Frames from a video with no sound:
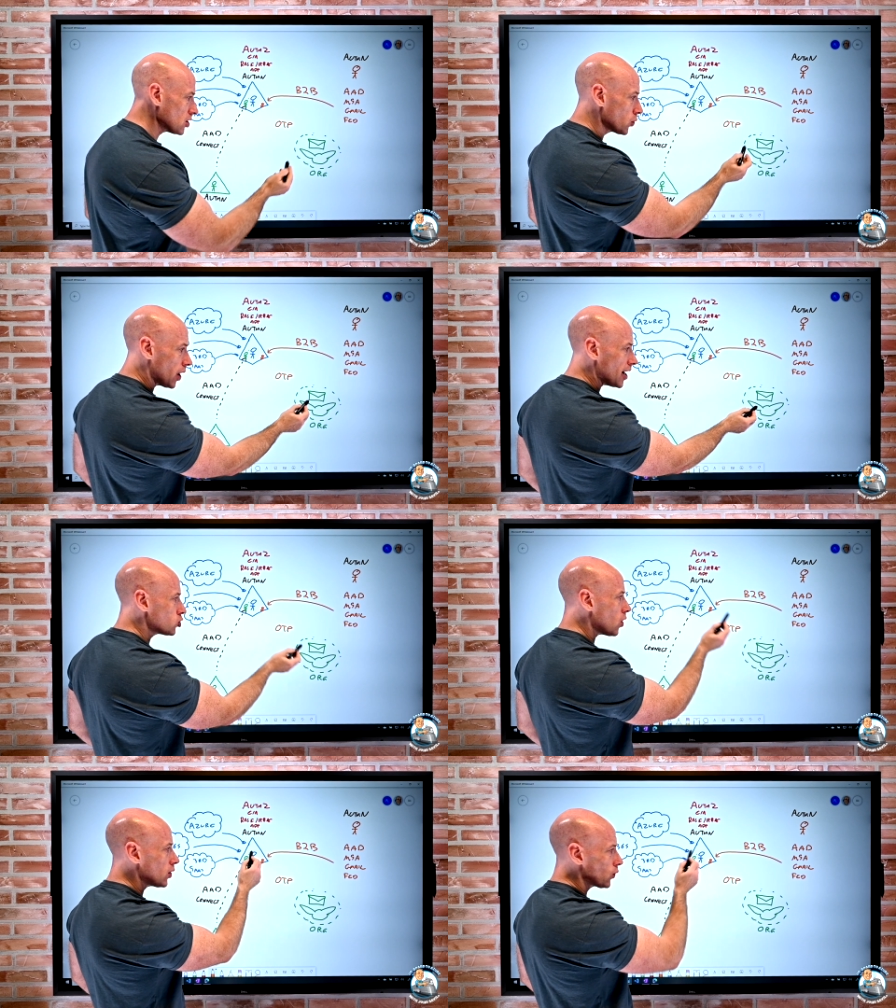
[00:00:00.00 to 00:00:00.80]
So when I
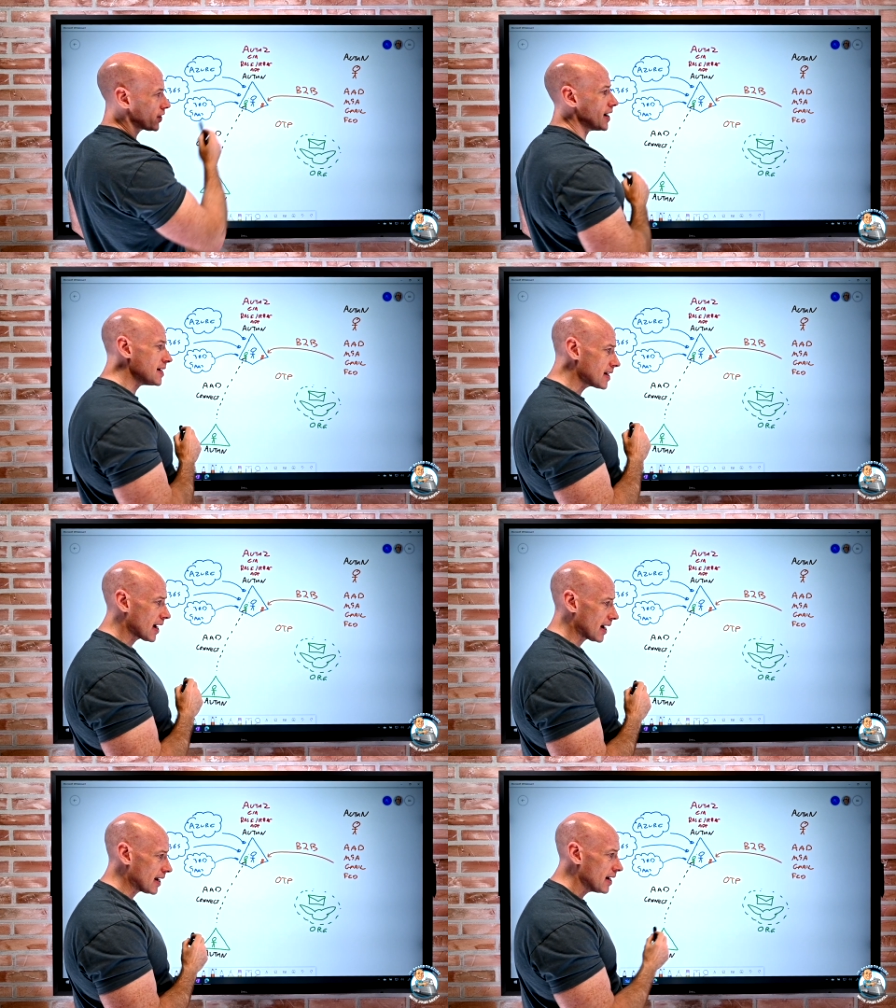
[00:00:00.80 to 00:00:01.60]
try and
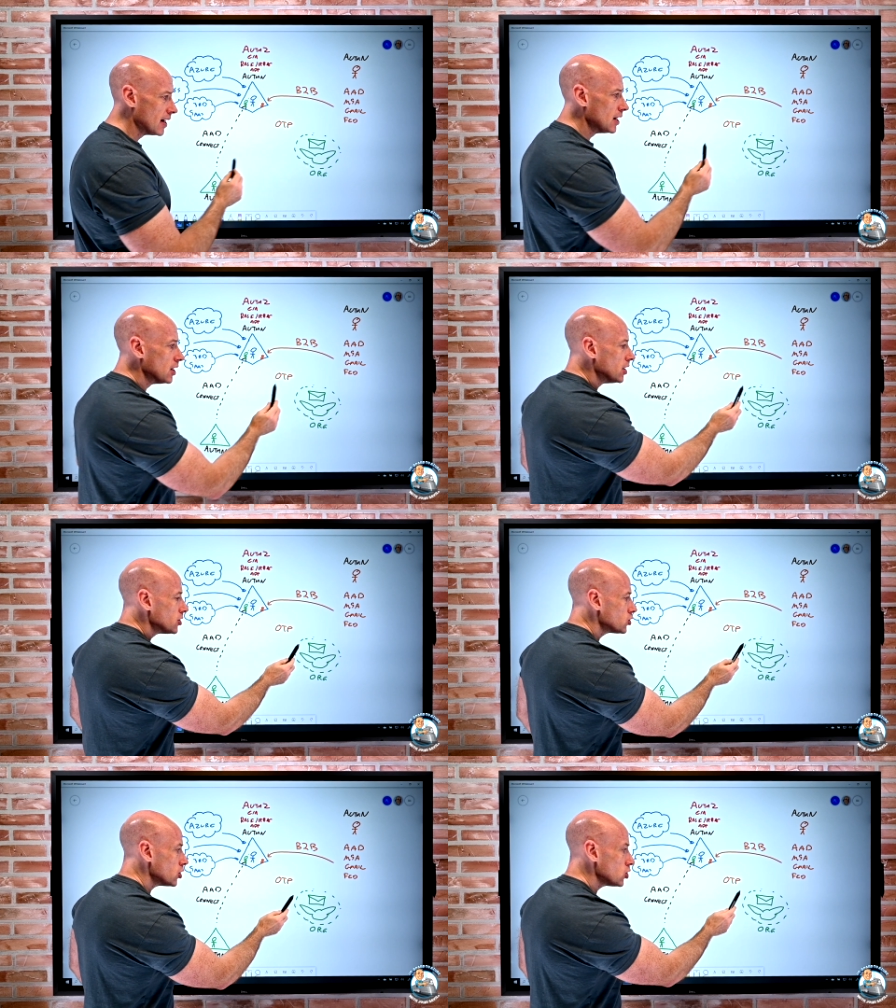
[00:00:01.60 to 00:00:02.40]
authenticate
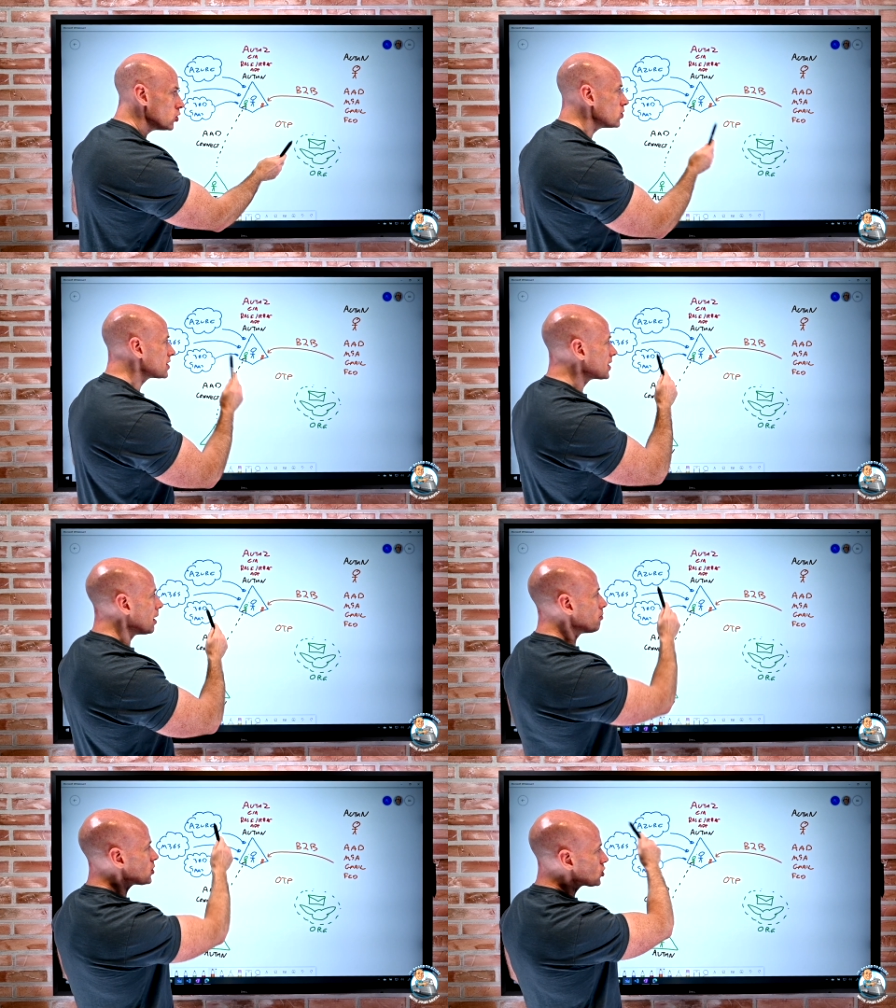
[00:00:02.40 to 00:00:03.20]
and use
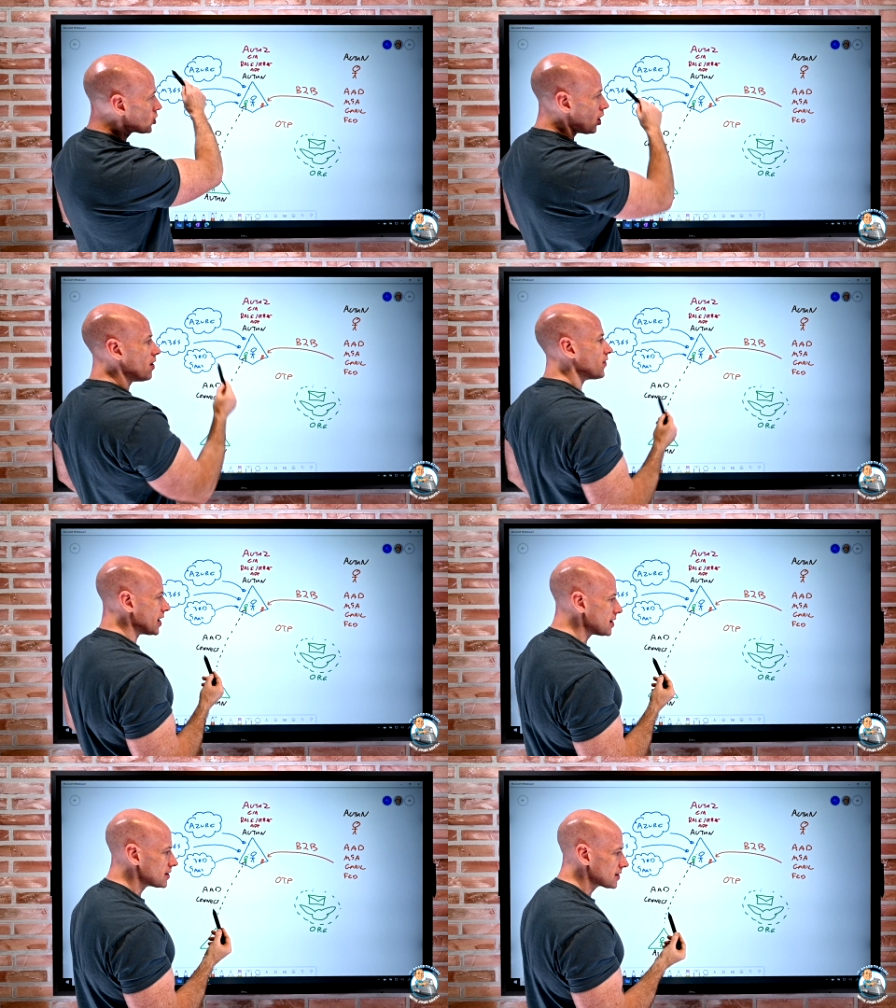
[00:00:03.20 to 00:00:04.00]
some
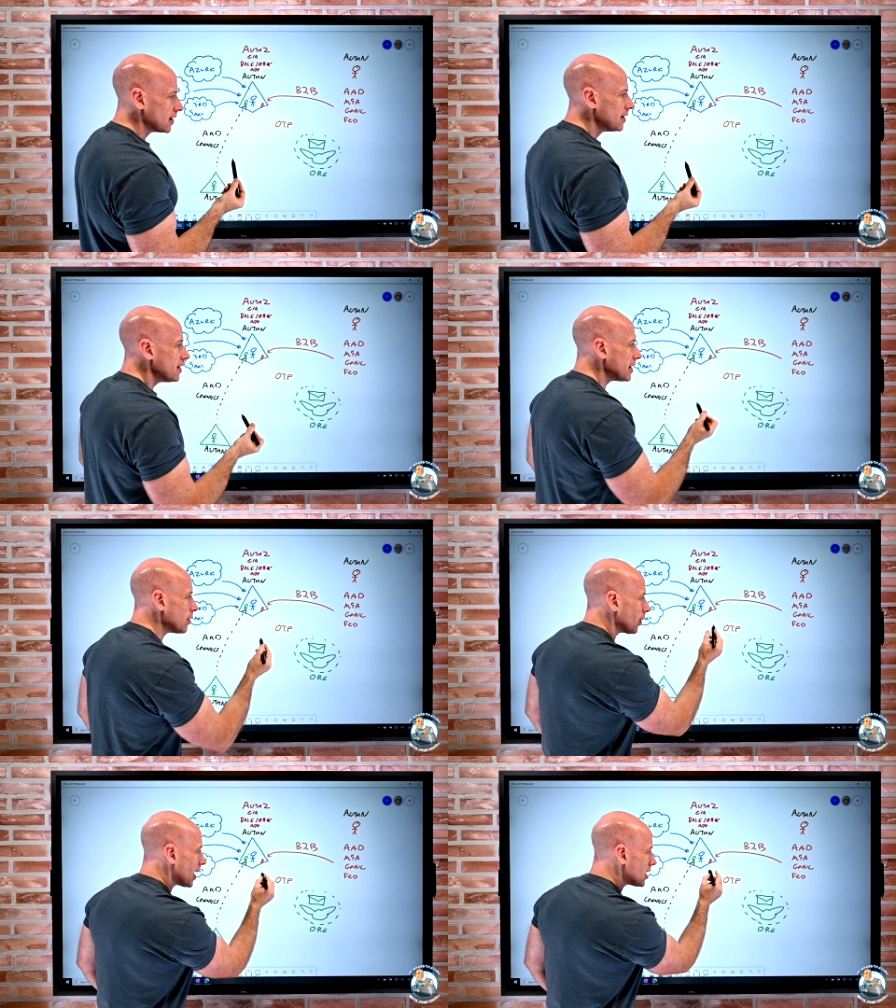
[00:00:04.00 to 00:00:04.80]
service,
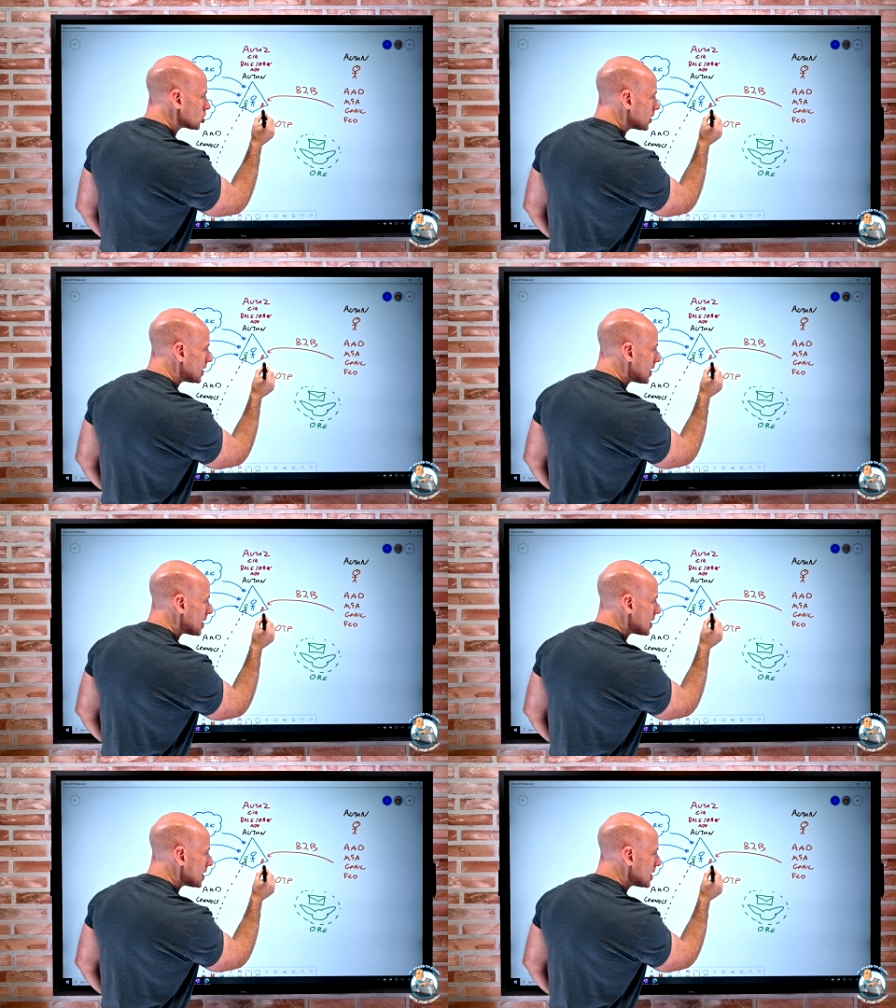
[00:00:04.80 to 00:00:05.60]
it will actually
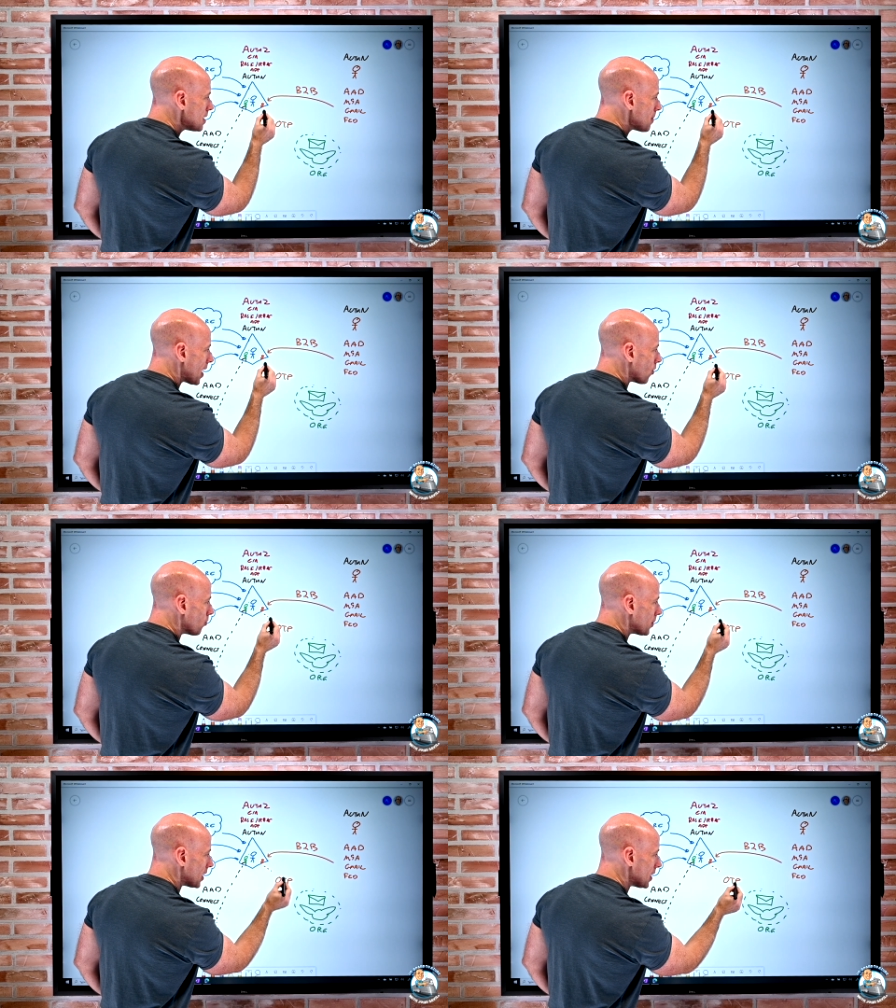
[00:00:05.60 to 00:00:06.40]

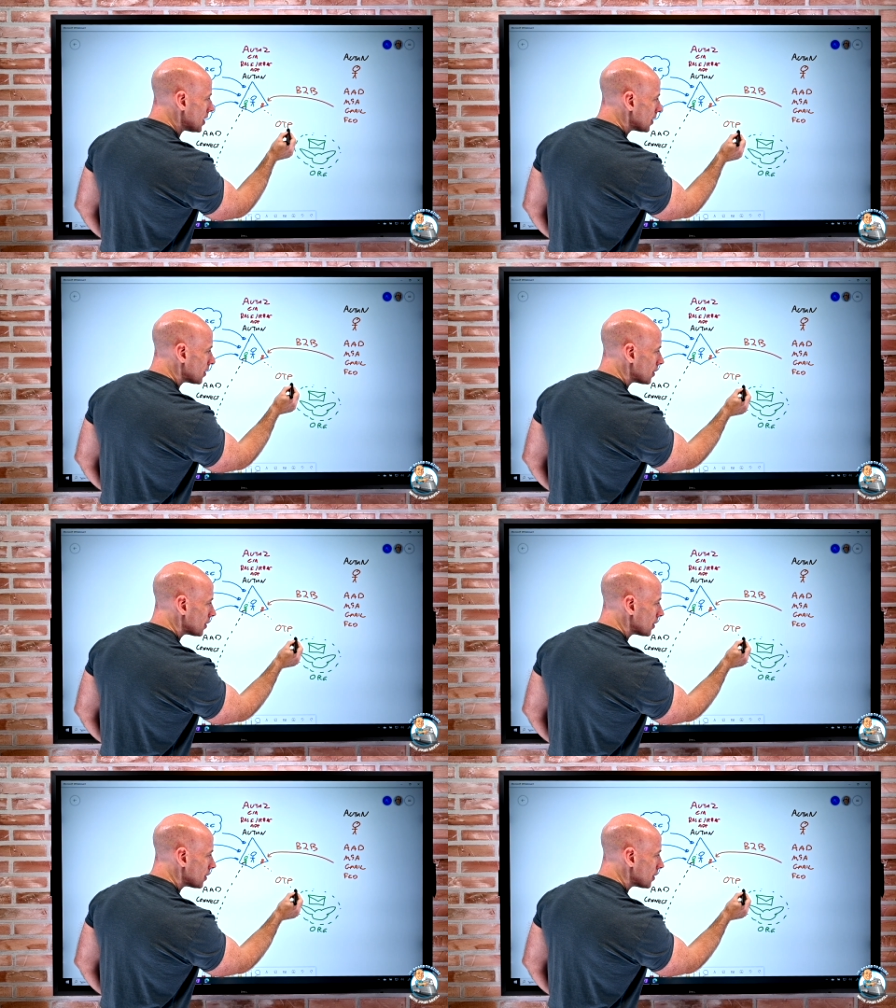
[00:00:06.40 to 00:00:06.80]
email me